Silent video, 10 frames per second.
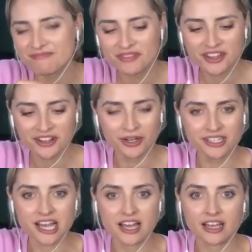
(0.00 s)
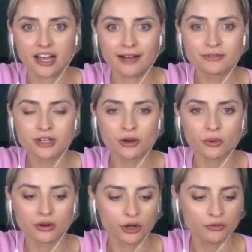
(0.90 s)
What'd he say? I'm so
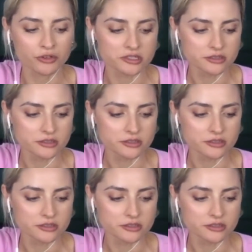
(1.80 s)
nervous.